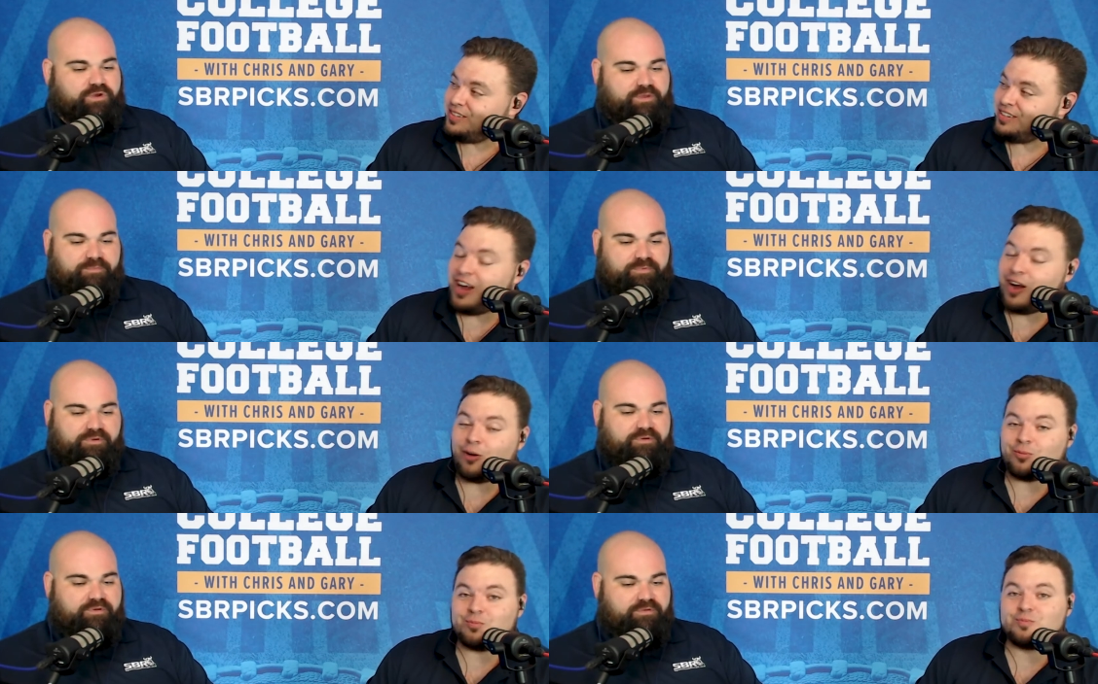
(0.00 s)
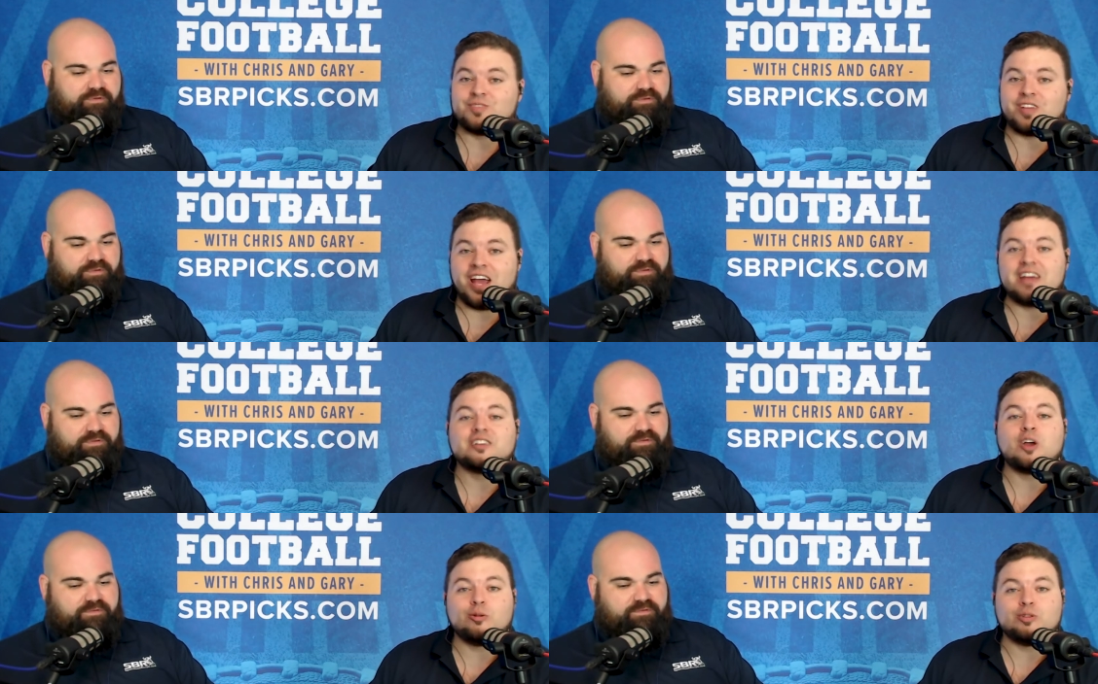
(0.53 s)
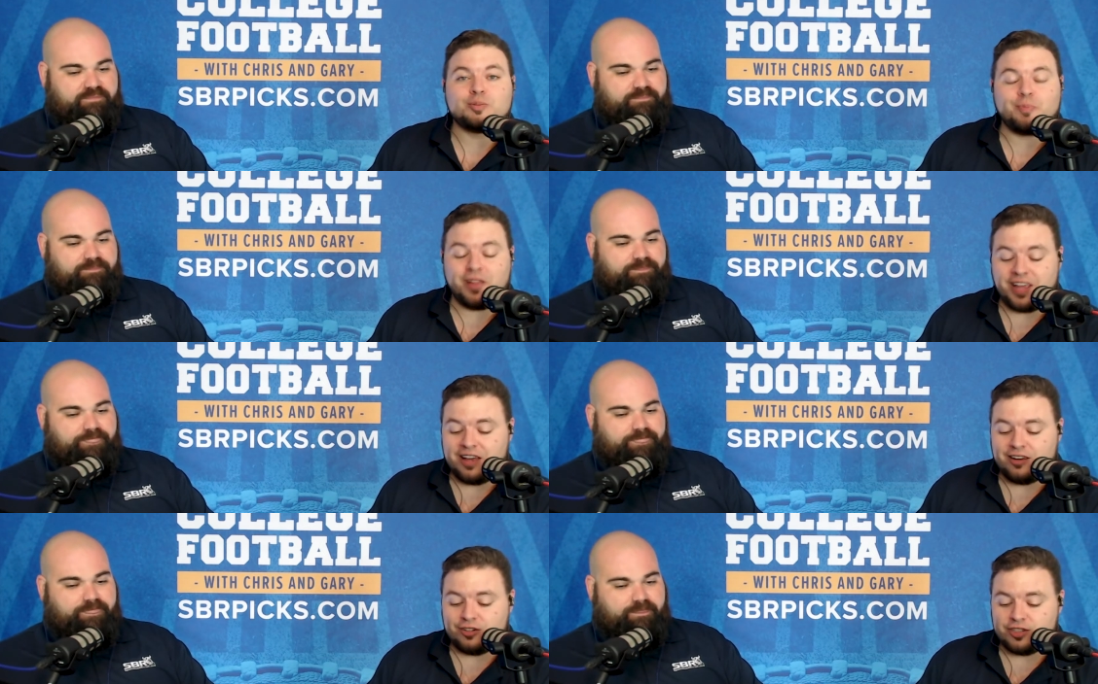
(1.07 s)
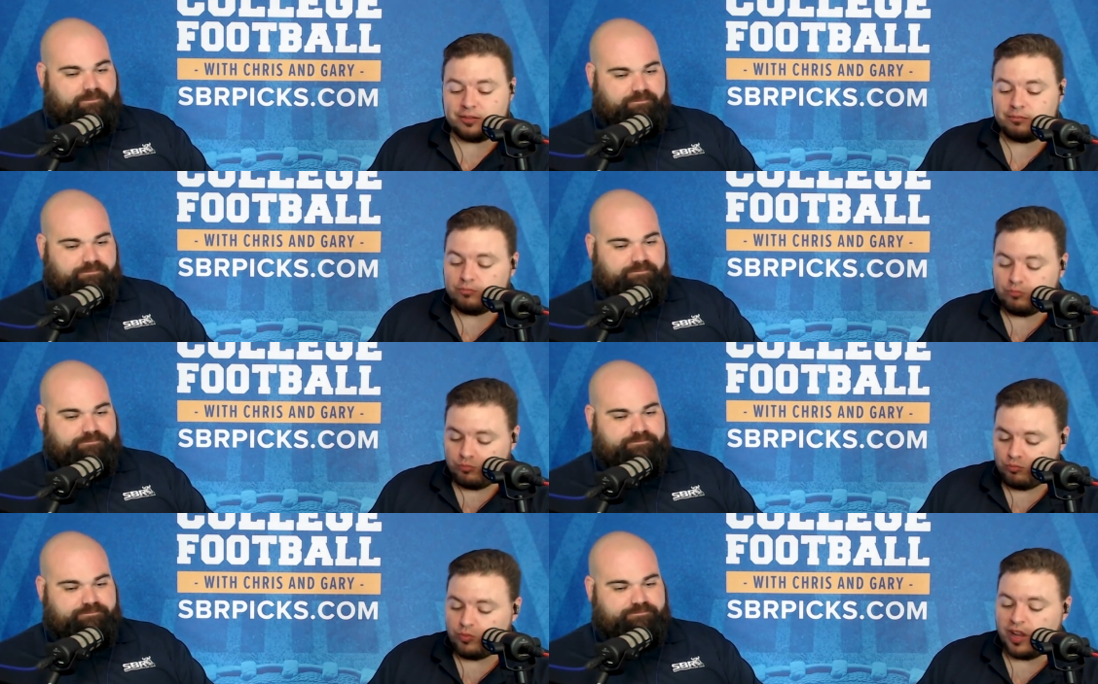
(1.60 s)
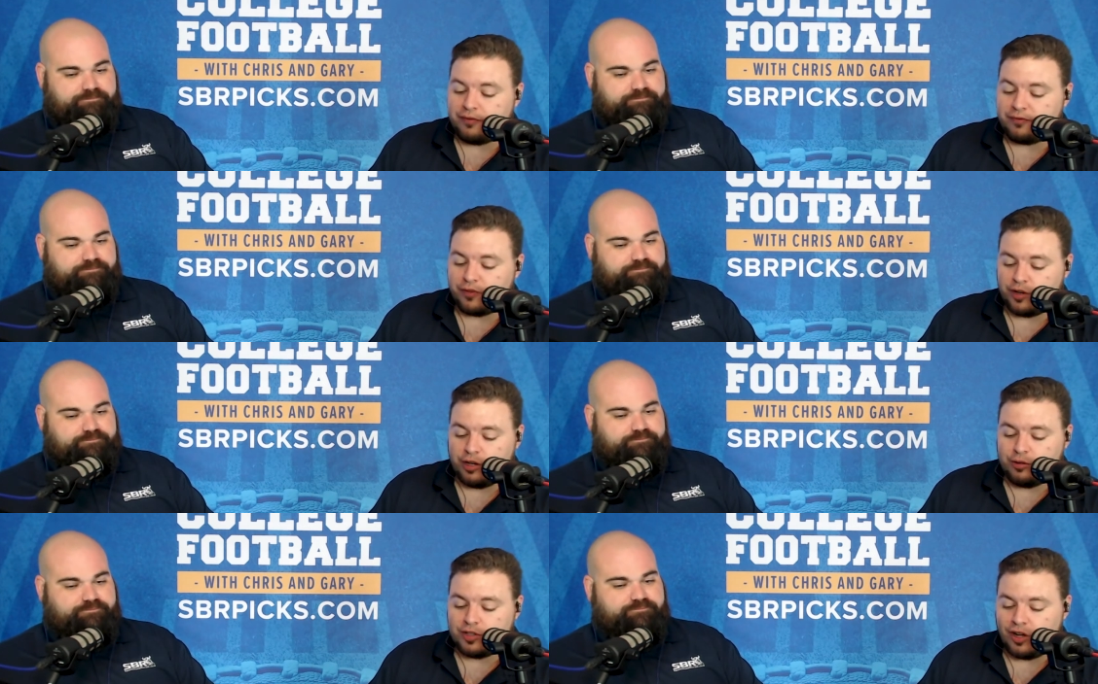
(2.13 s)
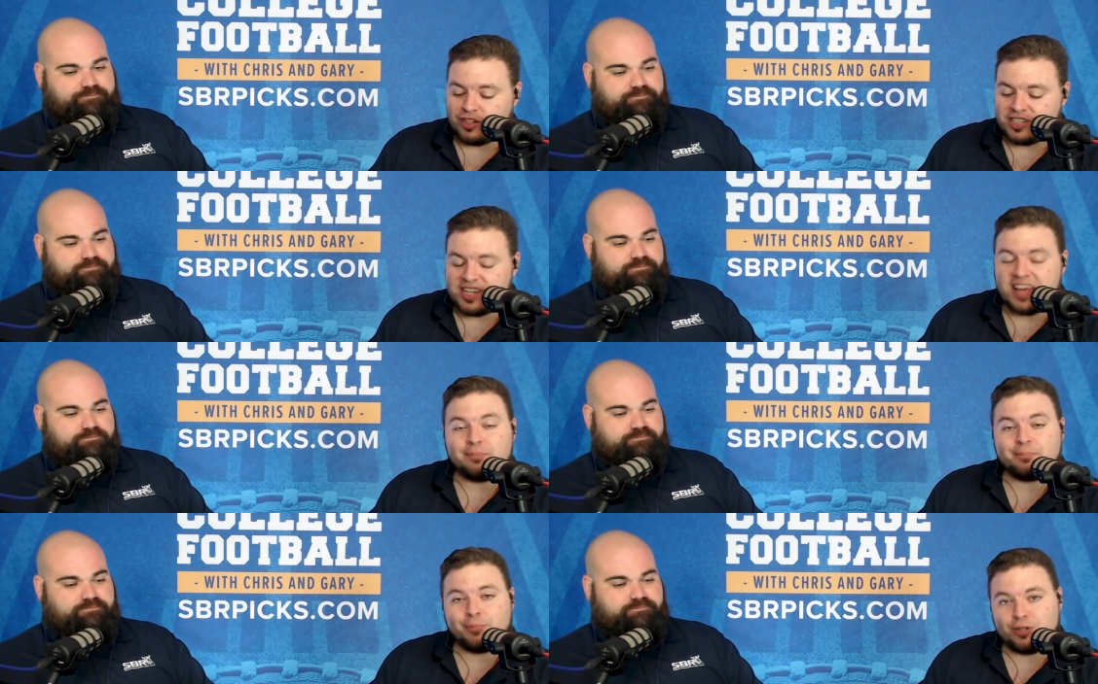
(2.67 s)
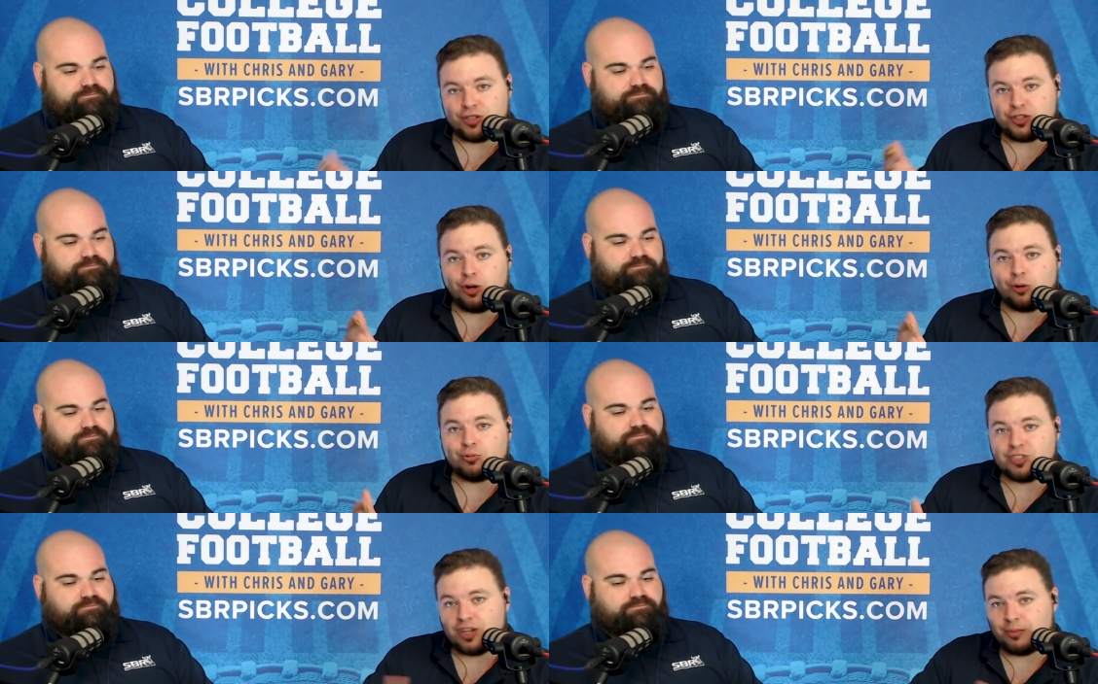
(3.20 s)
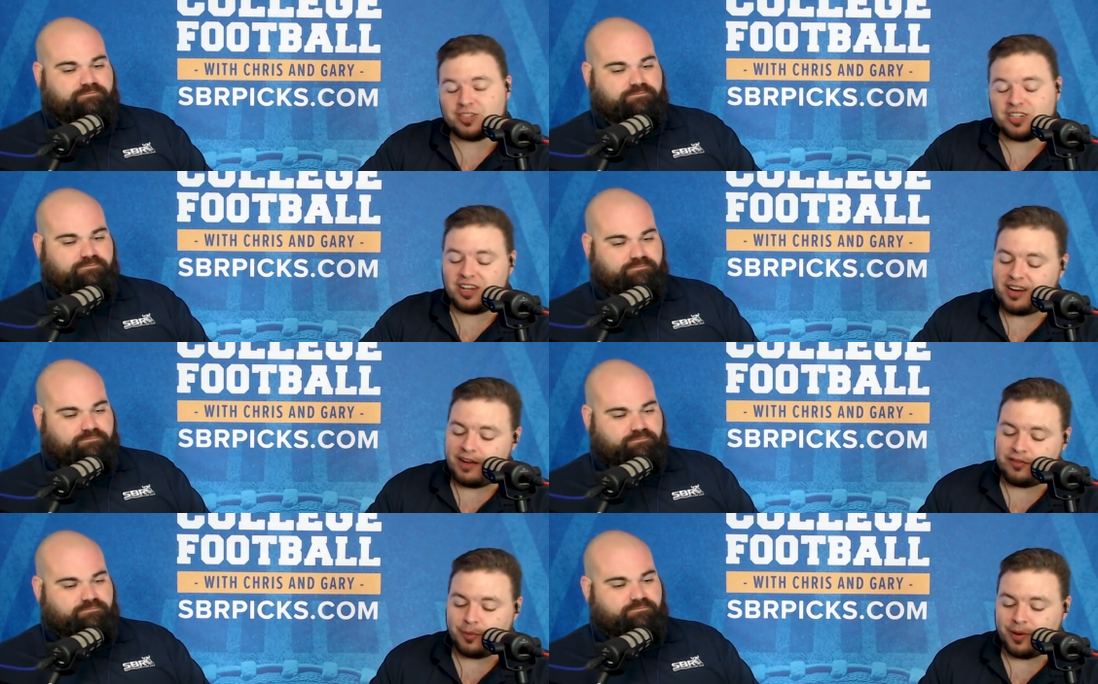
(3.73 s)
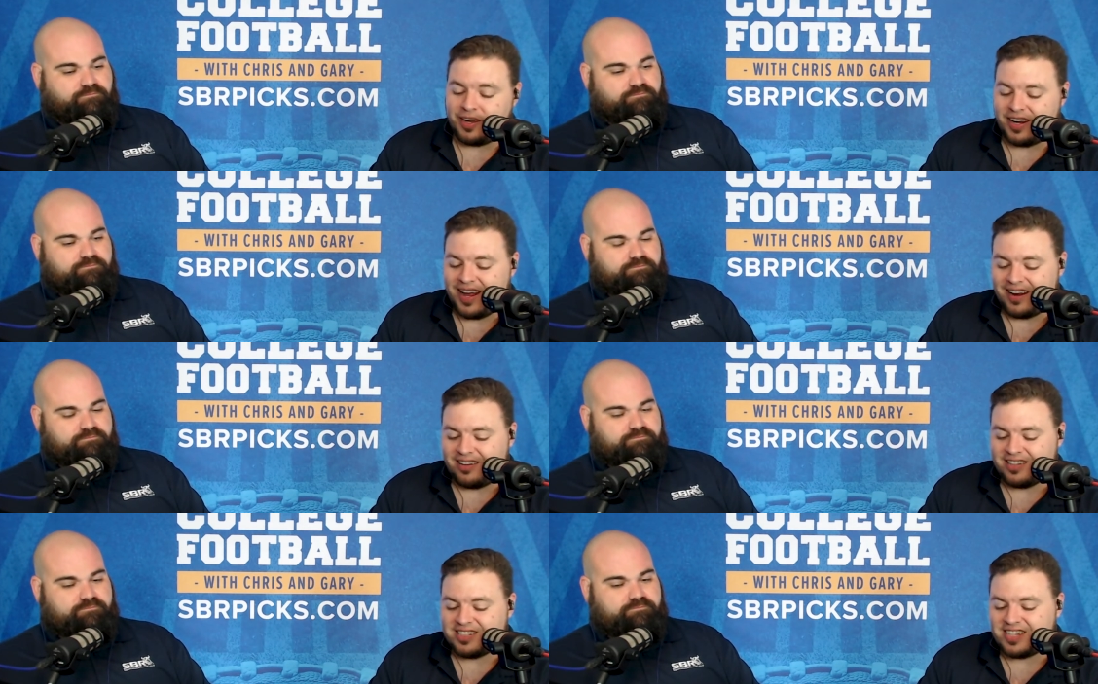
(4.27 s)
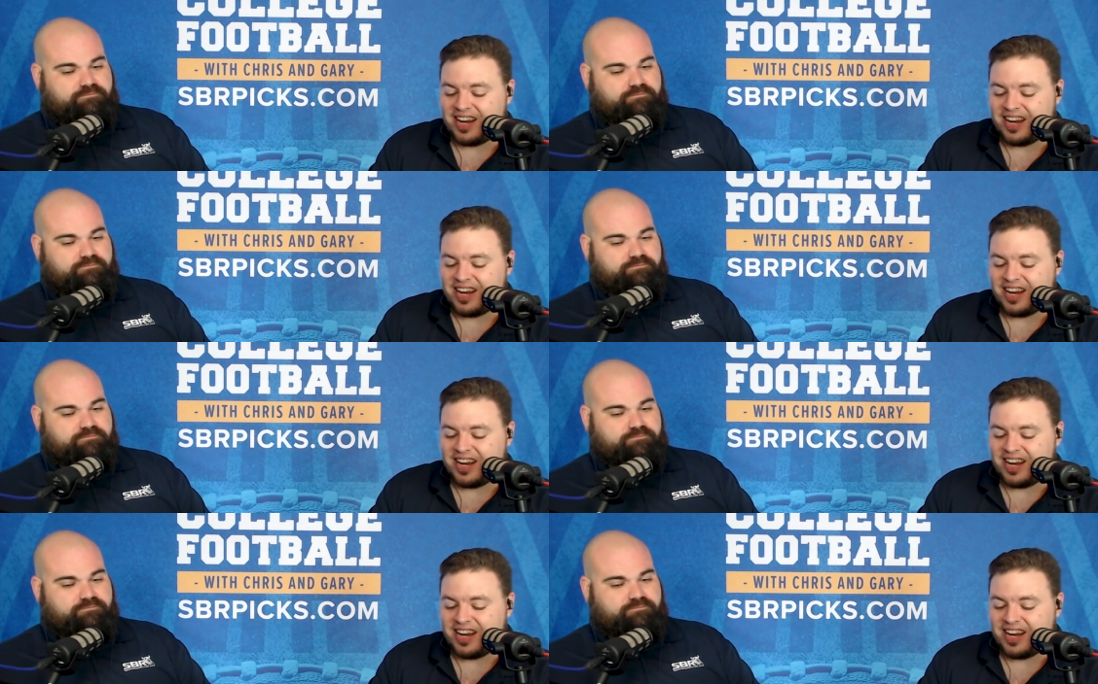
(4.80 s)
Speaker 1: Now, the head coach, Blake Anderson, left for Utah State. Butch Jones comes in after being an analyst at